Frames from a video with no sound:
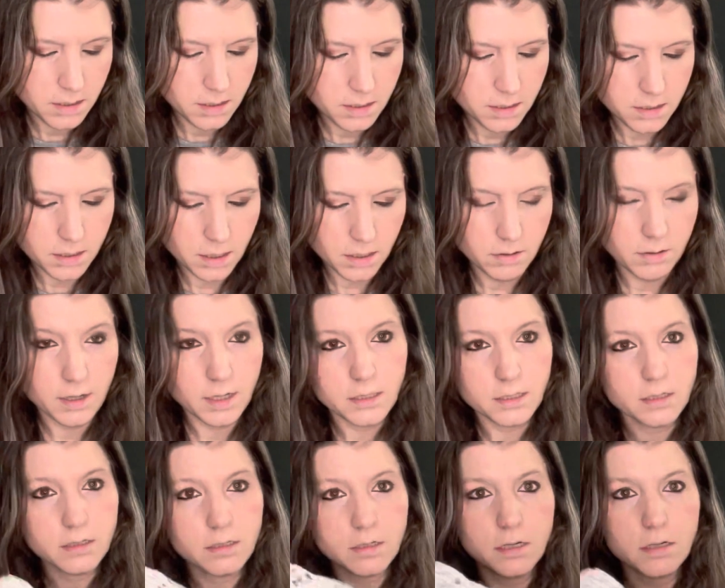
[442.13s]
So I
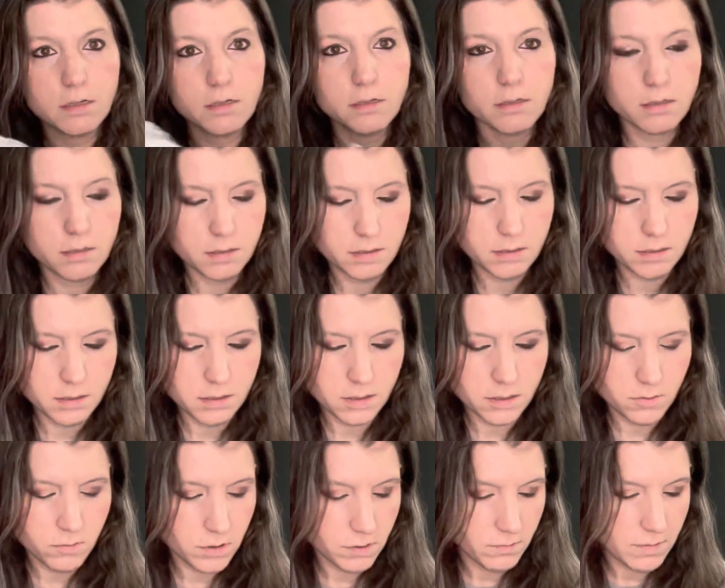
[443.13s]
just didn't
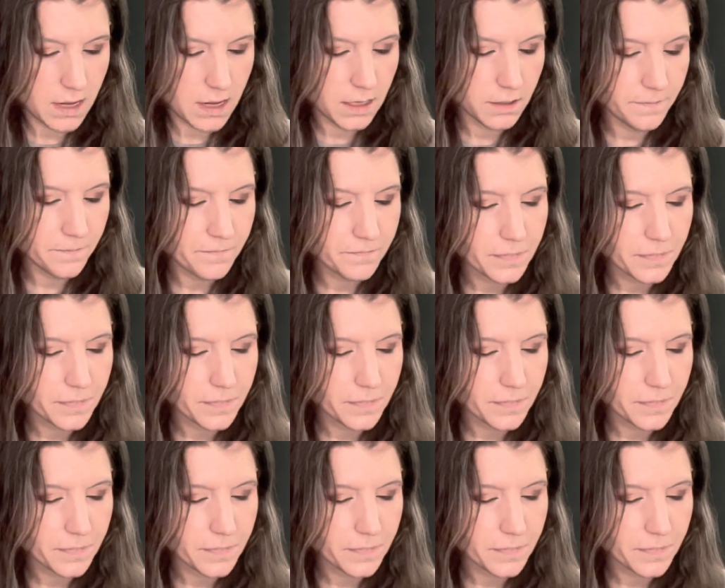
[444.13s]
do it well.